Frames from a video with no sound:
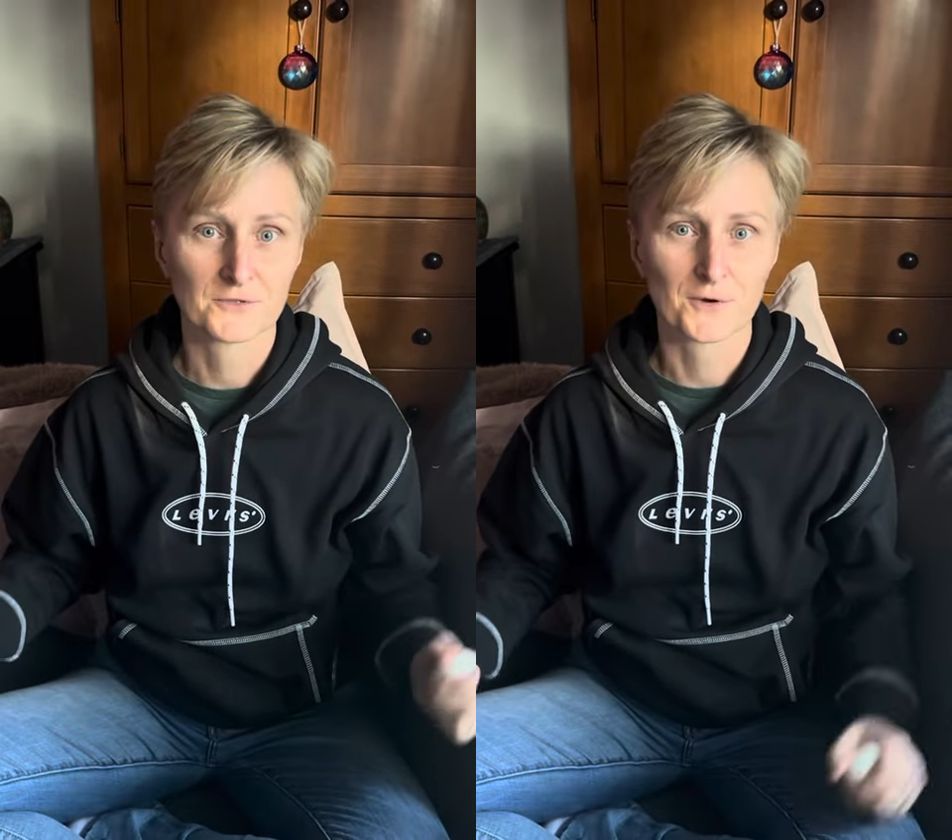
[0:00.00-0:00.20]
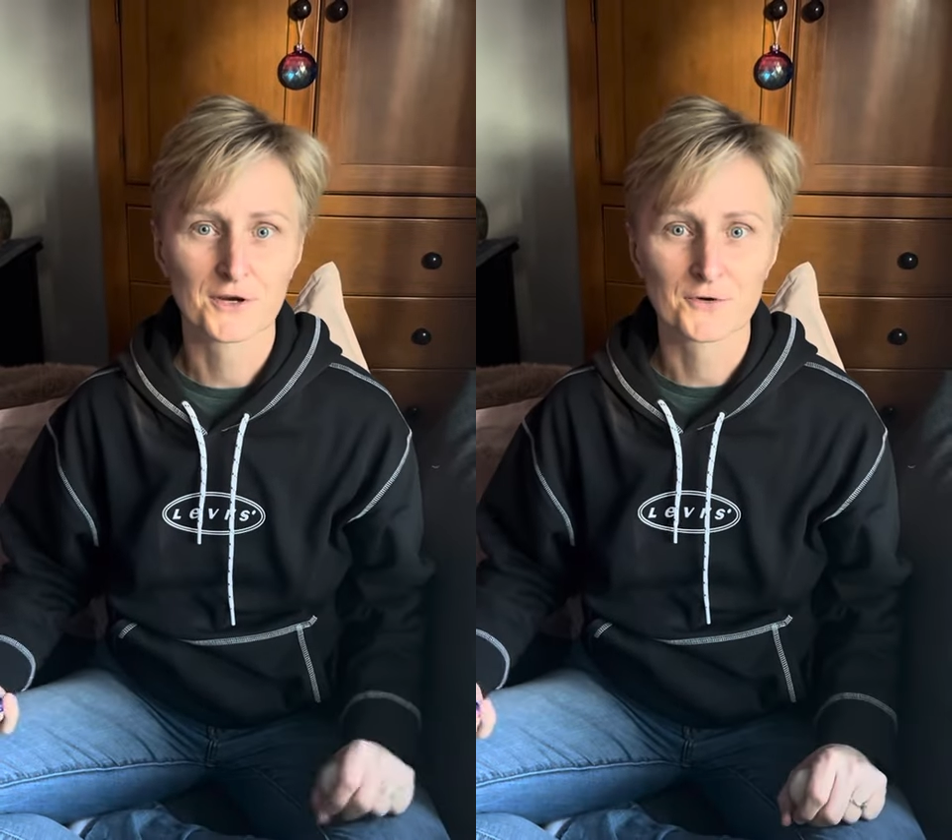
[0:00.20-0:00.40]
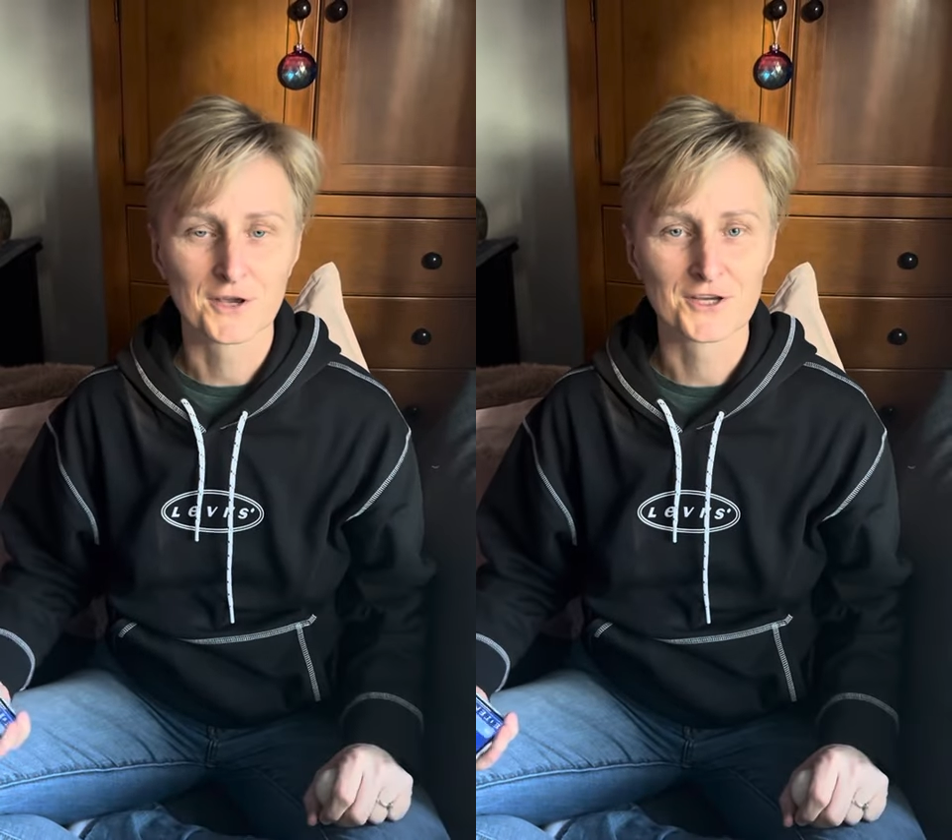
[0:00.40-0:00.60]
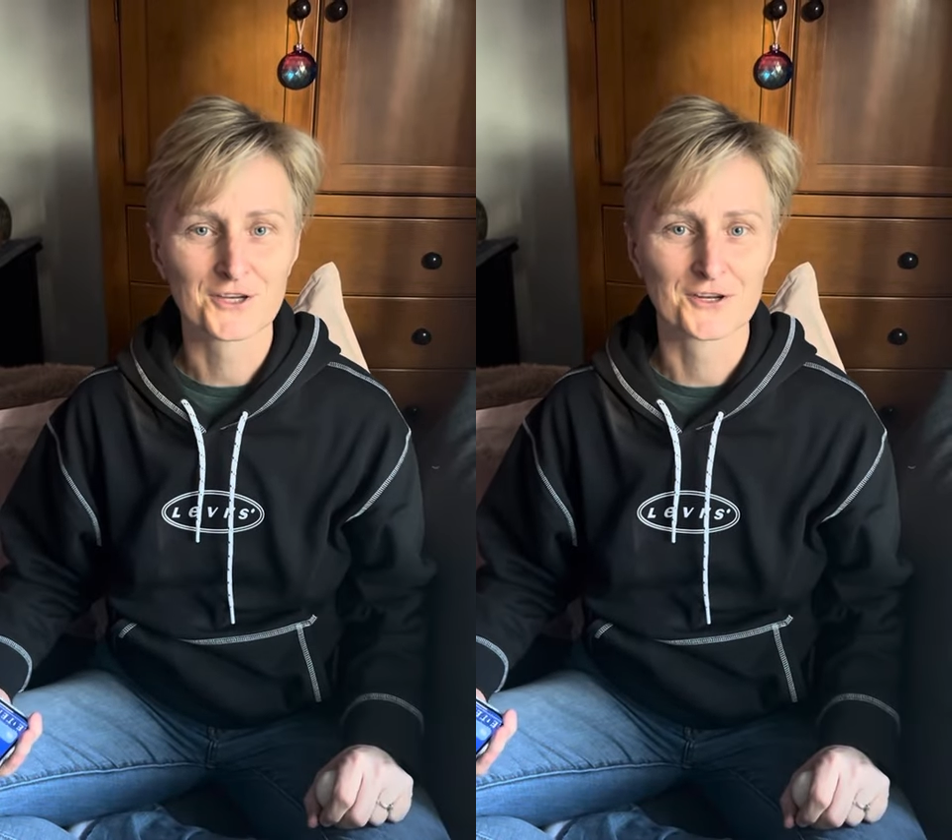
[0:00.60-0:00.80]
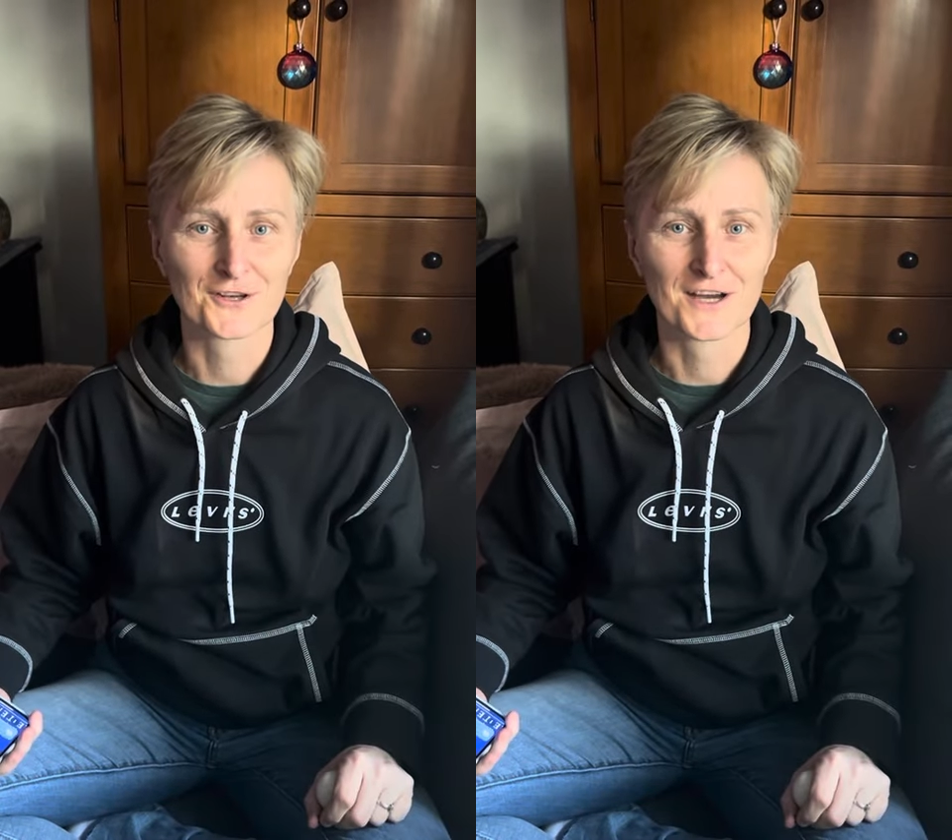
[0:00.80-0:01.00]

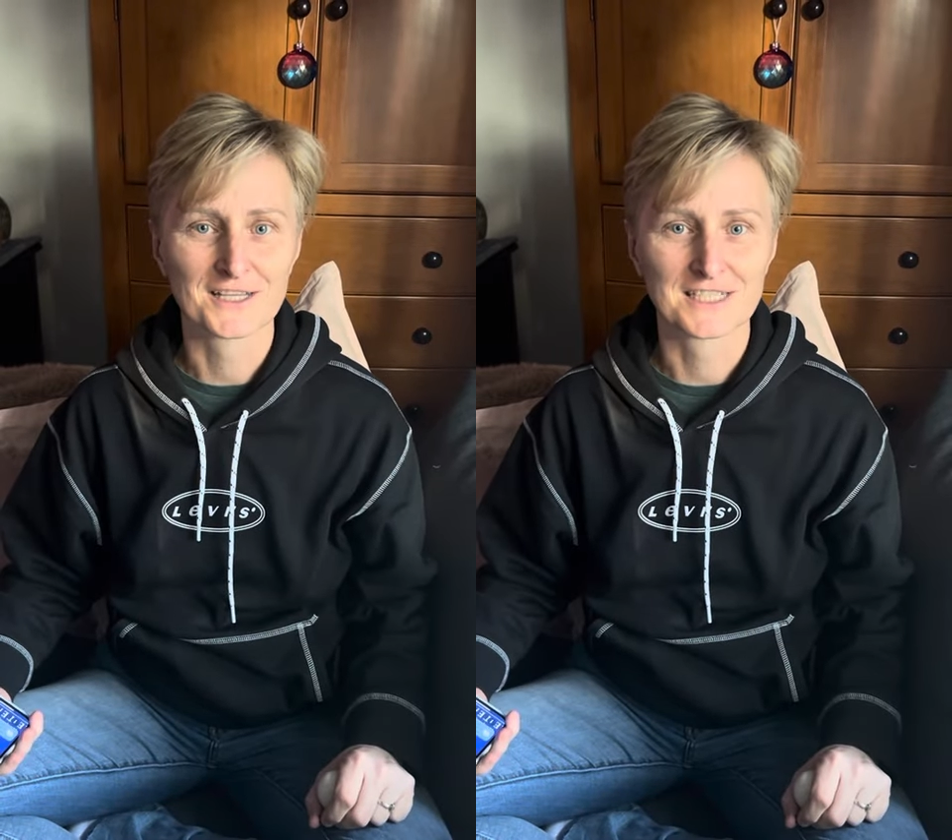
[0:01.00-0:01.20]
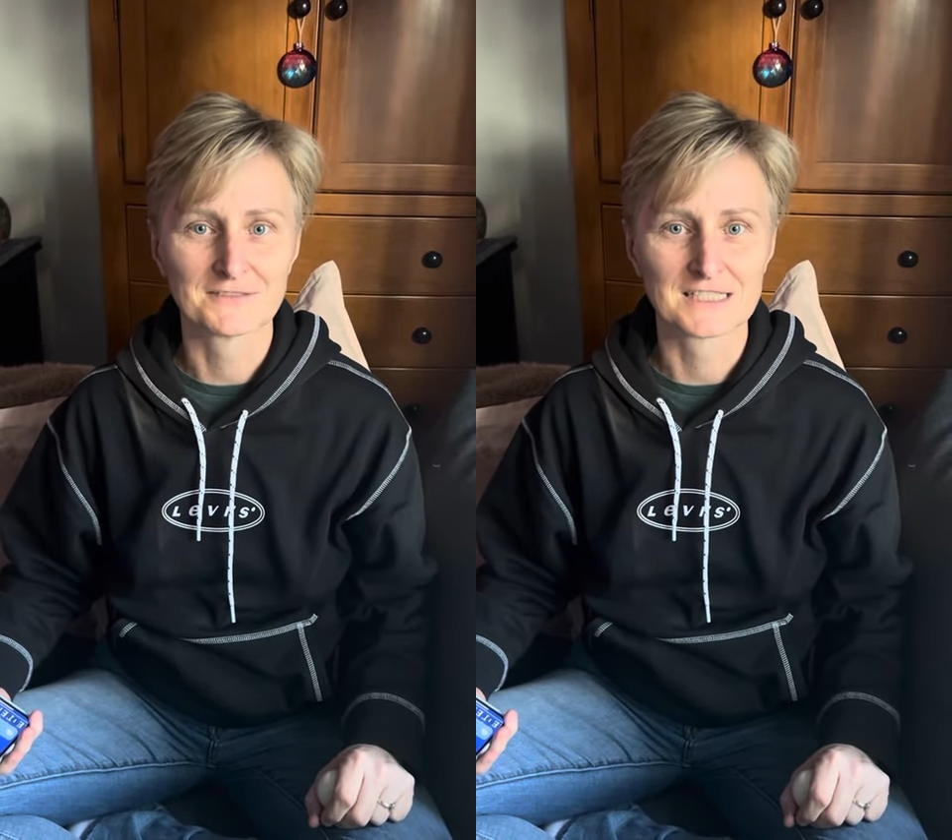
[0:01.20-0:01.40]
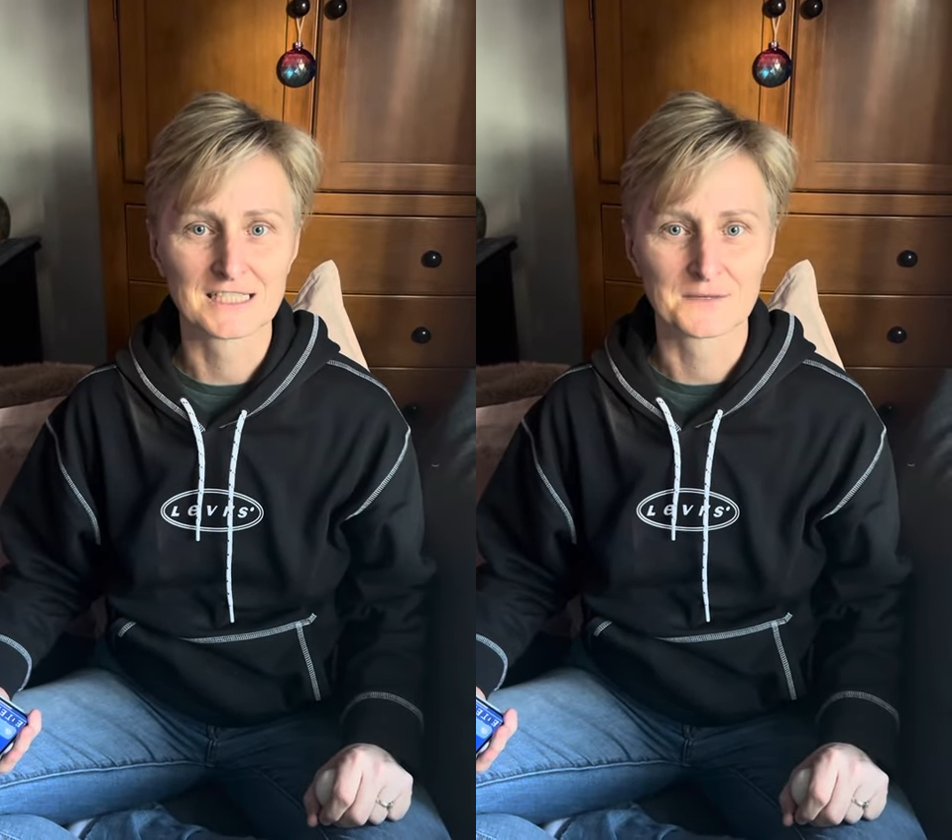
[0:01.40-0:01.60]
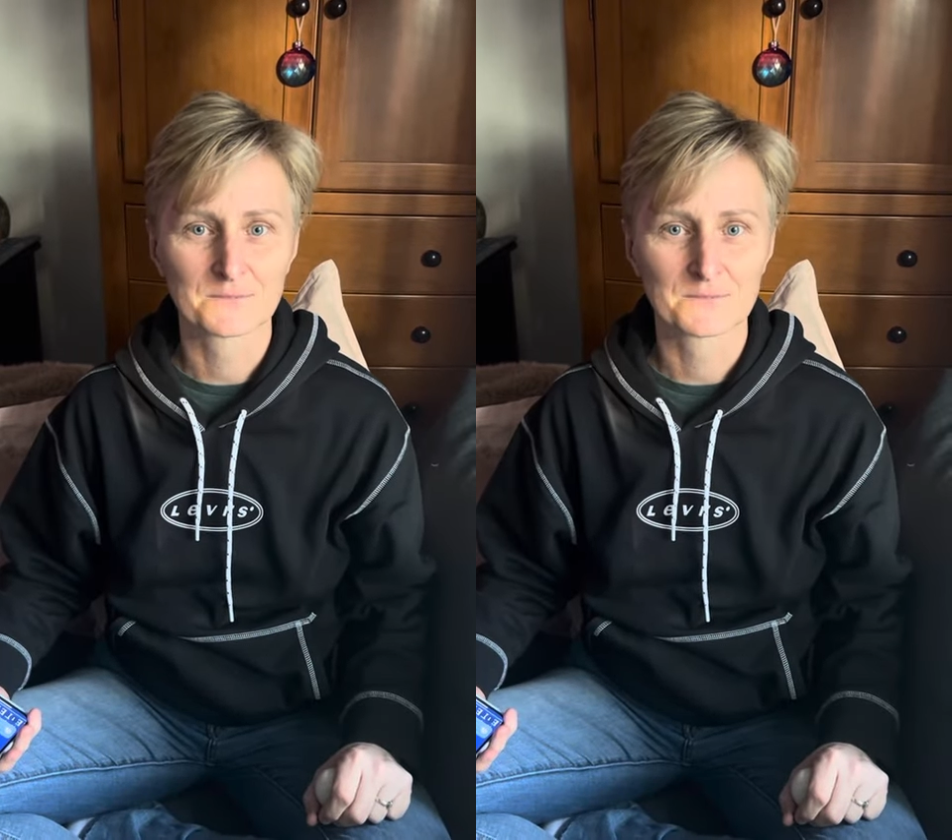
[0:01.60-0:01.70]
recreational activity.